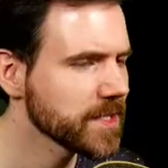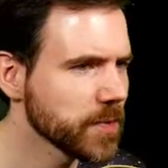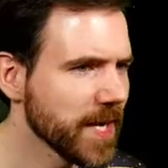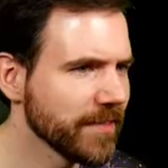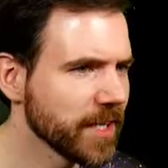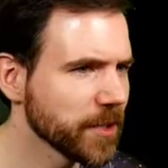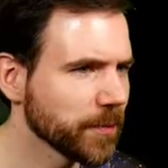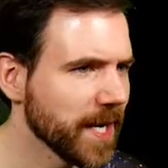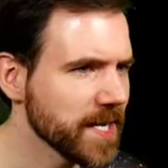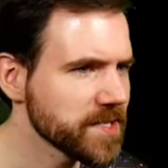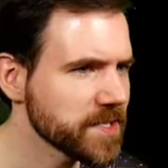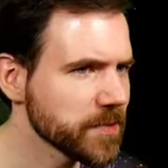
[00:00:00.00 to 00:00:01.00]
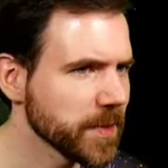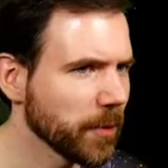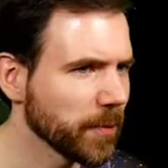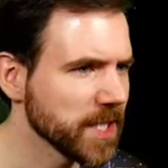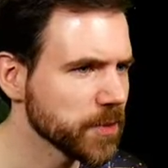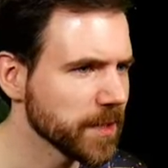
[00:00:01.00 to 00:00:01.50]
Do we have another rest? Do we go
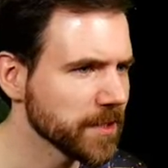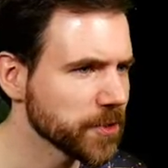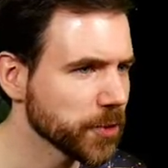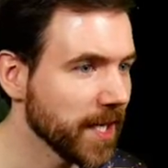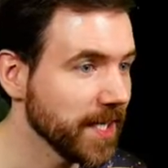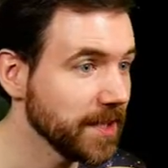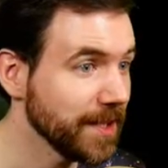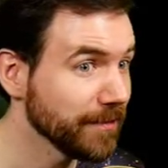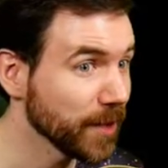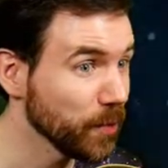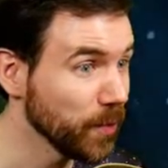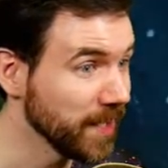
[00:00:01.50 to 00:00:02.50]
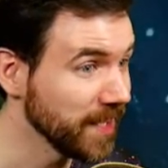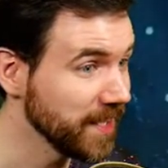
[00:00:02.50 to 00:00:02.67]
right to another trial? Have I won?